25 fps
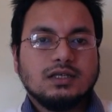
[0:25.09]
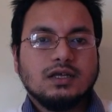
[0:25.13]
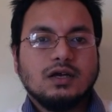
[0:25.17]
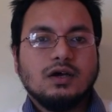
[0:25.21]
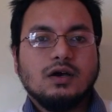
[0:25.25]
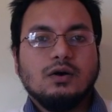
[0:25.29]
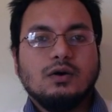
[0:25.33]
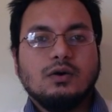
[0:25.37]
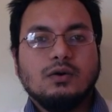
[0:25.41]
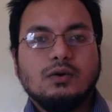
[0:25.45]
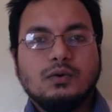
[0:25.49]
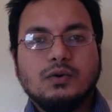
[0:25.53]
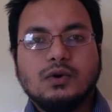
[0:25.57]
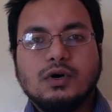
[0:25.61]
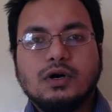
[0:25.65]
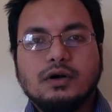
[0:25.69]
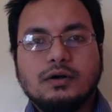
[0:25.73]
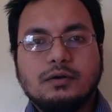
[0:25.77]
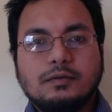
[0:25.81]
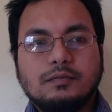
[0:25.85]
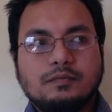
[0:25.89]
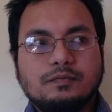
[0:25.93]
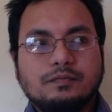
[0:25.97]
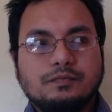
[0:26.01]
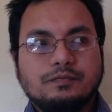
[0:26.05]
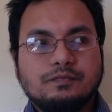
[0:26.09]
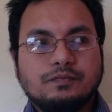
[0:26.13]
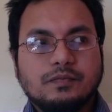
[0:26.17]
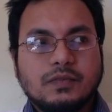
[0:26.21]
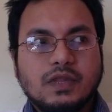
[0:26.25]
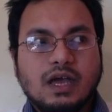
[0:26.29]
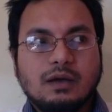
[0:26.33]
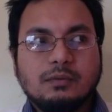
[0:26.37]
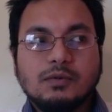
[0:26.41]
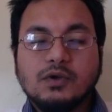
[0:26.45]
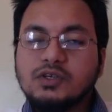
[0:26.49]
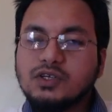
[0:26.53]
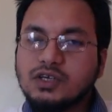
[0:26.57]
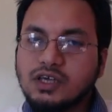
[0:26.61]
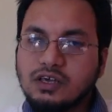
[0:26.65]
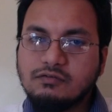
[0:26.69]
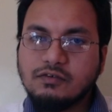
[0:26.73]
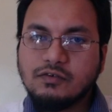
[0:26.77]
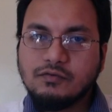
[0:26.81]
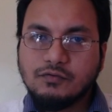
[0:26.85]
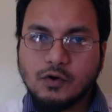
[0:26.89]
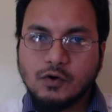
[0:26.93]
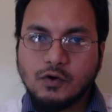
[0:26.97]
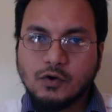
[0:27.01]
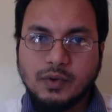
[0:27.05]
So I'm going to
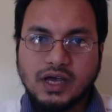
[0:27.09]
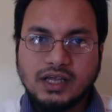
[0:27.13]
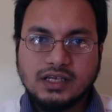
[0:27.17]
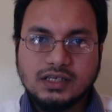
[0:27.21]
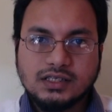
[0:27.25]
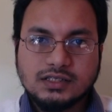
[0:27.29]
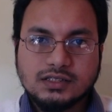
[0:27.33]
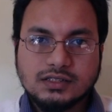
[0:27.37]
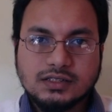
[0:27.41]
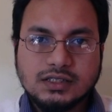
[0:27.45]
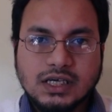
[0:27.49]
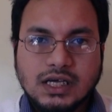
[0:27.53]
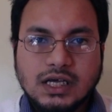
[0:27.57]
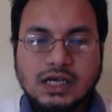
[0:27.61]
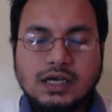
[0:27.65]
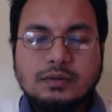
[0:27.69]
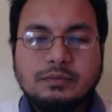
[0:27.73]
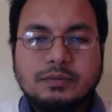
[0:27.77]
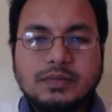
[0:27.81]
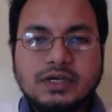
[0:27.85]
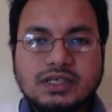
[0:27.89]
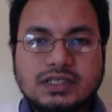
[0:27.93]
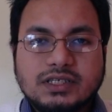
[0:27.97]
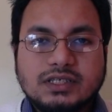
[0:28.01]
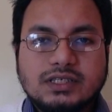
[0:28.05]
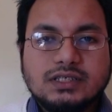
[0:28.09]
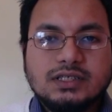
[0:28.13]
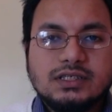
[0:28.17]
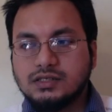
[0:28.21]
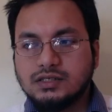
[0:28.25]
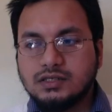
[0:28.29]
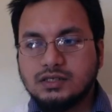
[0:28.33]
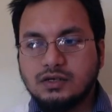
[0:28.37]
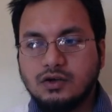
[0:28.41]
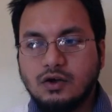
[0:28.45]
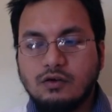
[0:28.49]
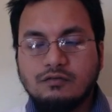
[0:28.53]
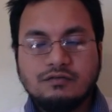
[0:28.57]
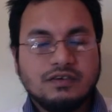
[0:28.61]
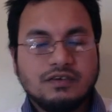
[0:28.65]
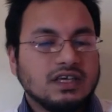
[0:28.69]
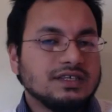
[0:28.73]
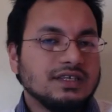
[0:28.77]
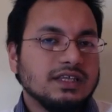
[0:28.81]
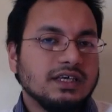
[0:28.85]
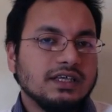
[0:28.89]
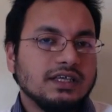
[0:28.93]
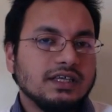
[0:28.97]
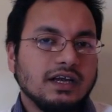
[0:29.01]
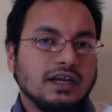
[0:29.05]
give a format, but
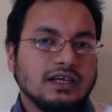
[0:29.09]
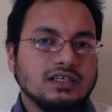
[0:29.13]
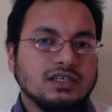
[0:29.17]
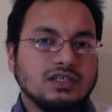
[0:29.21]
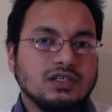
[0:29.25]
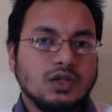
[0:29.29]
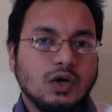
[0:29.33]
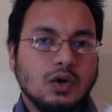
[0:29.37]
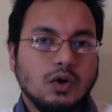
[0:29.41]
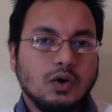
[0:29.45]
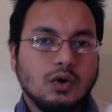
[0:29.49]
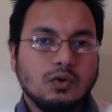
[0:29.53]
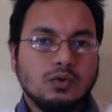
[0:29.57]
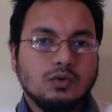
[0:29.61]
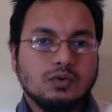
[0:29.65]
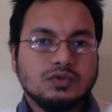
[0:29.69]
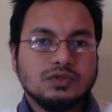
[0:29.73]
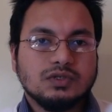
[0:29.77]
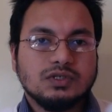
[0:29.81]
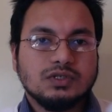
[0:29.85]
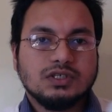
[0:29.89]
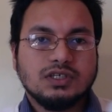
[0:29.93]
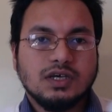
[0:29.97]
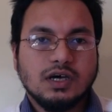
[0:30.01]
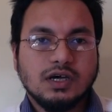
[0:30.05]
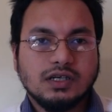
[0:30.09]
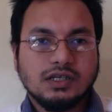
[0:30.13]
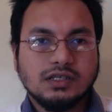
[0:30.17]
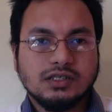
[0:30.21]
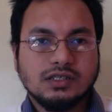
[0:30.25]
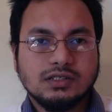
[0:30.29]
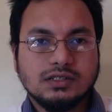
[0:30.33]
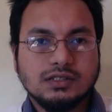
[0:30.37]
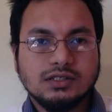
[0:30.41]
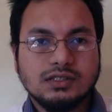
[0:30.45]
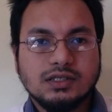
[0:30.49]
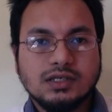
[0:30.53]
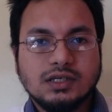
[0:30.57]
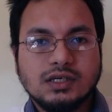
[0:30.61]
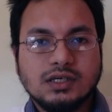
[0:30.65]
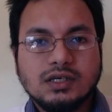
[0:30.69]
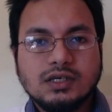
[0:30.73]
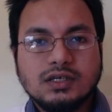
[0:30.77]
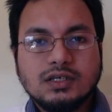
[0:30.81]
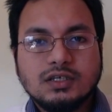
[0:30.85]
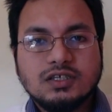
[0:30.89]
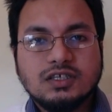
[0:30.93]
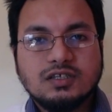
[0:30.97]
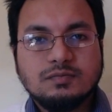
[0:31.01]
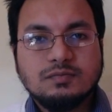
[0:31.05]
obviously there is no certain
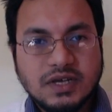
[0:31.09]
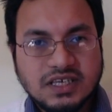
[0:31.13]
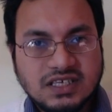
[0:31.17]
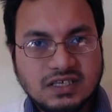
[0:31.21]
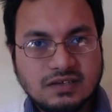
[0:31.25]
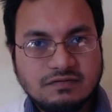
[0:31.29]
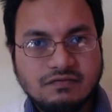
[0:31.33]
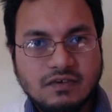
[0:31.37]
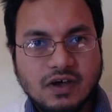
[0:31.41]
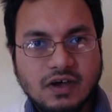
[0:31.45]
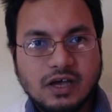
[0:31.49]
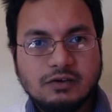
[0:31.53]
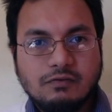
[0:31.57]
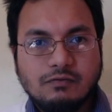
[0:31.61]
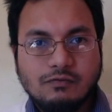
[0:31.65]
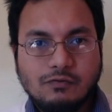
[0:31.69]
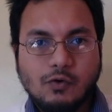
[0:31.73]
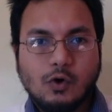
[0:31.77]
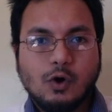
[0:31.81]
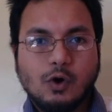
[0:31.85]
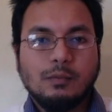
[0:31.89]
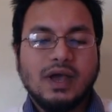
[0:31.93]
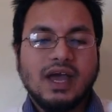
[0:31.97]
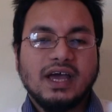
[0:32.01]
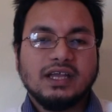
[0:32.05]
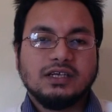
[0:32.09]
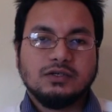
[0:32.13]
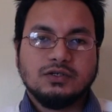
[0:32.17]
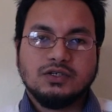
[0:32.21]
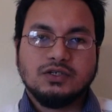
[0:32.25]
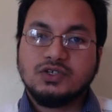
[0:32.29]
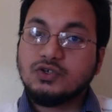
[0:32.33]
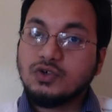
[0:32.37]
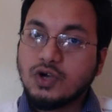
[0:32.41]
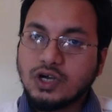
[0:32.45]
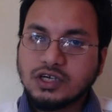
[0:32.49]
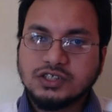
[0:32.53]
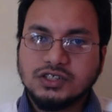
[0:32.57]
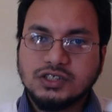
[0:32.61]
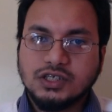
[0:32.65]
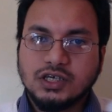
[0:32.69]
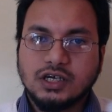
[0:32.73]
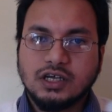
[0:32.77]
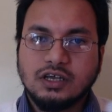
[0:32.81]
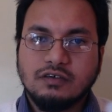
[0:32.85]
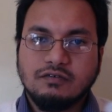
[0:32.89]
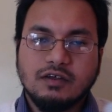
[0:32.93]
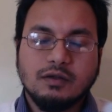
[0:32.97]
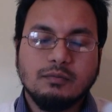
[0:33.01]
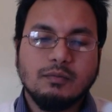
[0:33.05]
specified format or
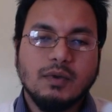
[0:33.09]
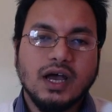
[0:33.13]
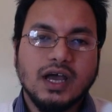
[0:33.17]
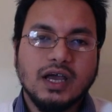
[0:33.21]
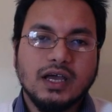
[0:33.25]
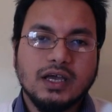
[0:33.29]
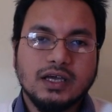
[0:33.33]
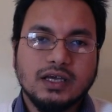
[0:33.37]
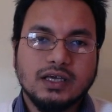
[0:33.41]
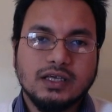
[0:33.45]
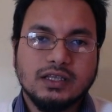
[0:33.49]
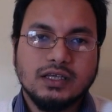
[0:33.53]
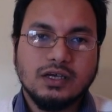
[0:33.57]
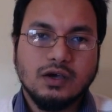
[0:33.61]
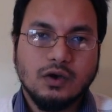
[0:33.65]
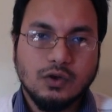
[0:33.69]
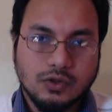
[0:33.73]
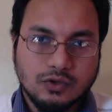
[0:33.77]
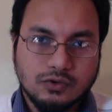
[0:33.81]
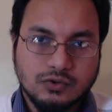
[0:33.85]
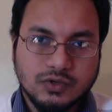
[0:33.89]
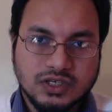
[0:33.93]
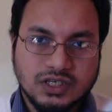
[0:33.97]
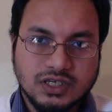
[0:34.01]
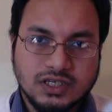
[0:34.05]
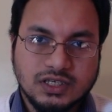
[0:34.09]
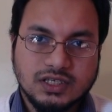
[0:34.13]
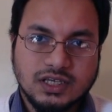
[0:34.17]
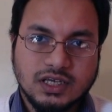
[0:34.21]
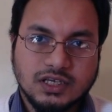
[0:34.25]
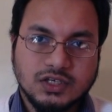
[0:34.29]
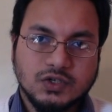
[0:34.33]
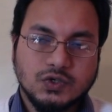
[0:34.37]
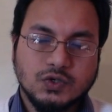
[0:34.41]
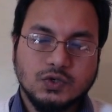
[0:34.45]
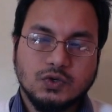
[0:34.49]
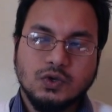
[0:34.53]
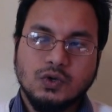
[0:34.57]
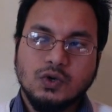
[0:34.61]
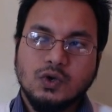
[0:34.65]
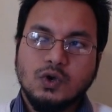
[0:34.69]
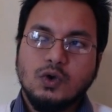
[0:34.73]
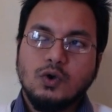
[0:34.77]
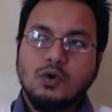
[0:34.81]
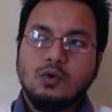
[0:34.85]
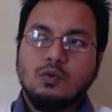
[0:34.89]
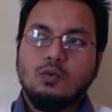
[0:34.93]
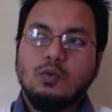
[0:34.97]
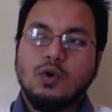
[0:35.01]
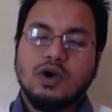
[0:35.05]
structure given by the authorities as to
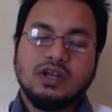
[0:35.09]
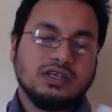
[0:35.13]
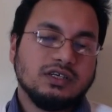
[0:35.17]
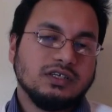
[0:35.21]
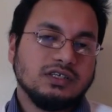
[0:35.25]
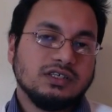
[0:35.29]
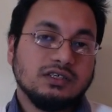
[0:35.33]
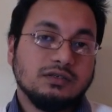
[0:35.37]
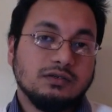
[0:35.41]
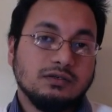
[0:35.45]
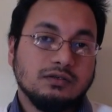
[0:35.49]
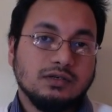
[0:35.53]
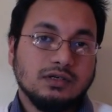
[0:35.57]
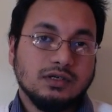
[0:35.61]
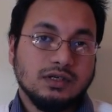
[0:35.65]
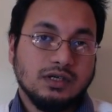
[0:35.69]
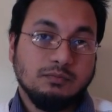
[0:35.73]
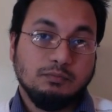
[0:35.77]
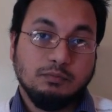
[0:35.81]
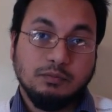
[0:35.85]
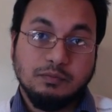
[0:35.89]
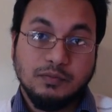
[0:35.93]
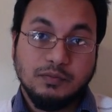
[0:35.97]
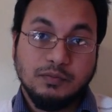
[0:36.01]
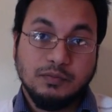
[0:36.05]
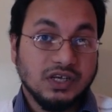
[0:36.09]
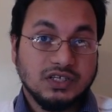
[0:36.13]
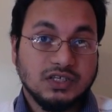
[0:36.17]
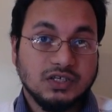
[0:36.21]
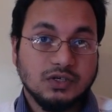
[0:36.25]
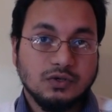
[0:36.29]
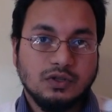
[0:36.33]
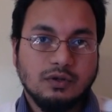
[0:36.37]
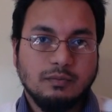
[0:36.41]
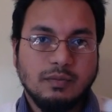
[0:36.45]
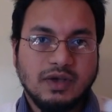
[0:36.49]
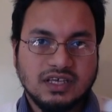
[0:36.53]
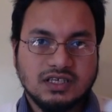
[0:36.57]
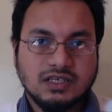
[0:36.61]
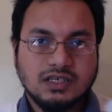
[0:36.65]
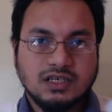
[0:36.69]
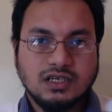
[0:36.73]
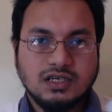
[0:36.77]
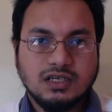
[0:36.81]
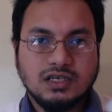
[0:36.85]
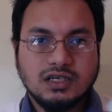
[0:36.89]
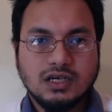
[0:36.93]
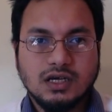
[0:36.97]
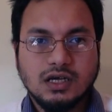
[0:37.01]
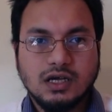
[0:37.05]
what brings you the
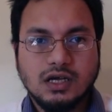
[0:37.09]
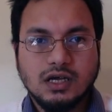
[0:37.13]
best